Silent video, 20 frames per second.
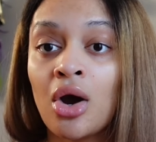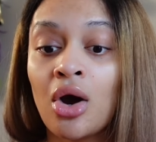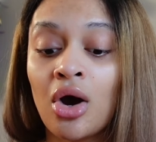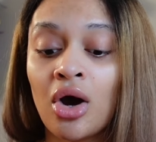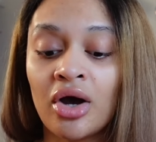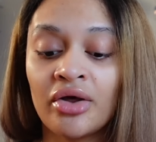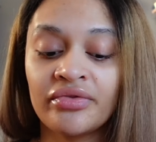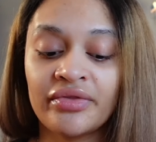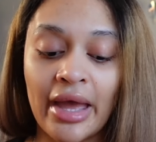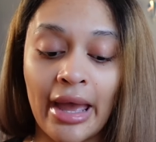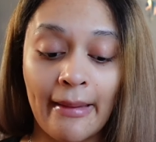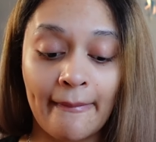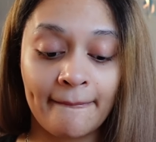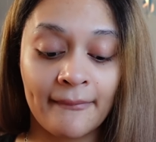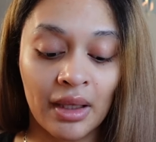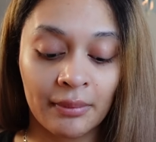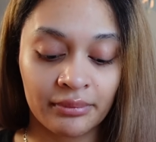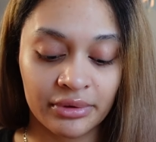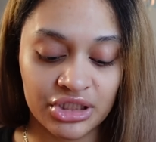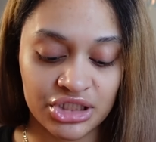on that
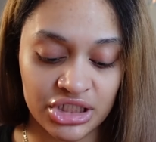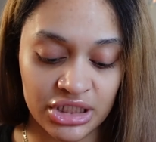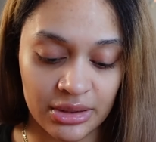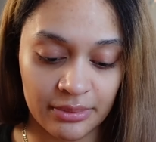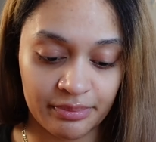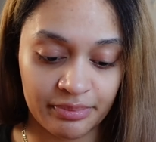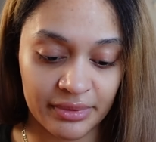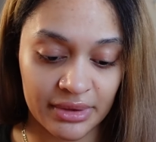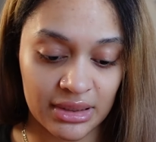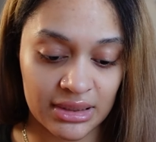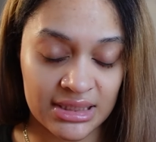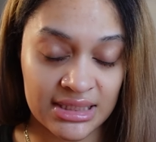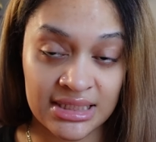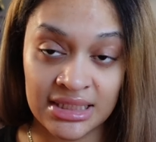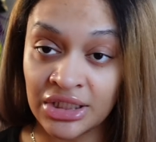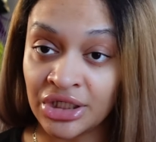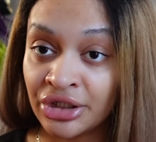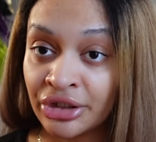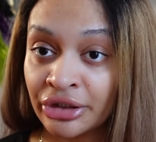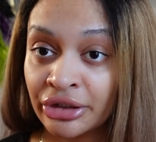membership
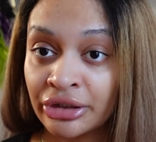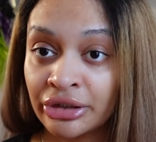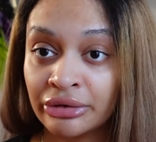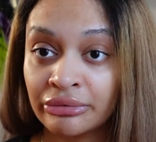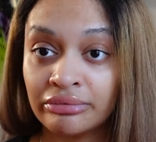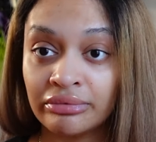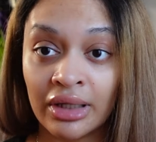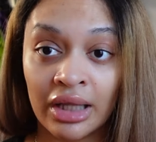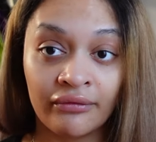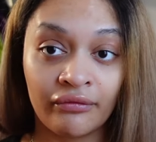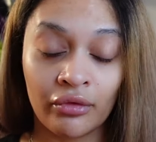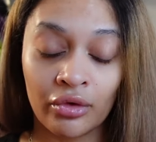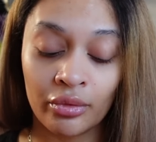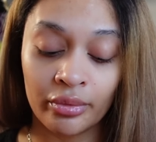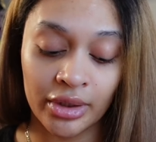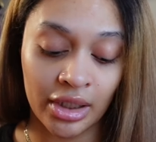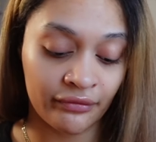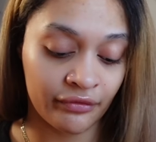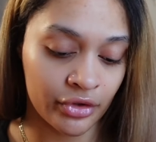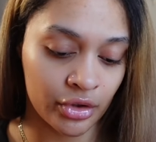tier level,
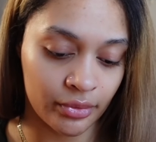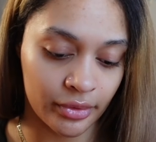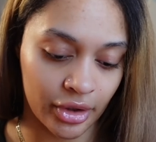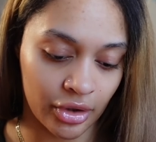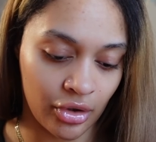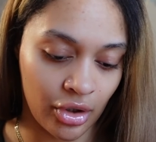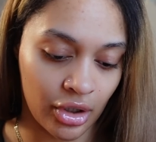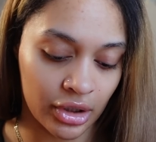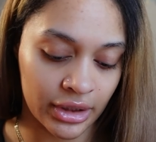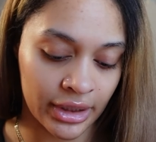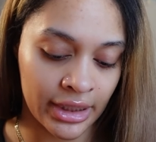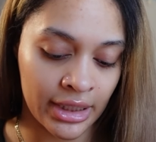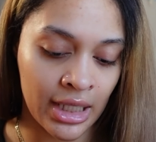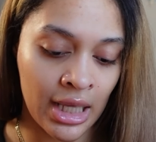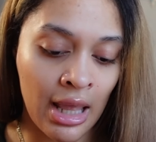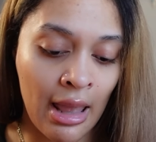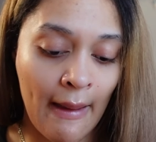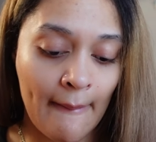whatever you want to call it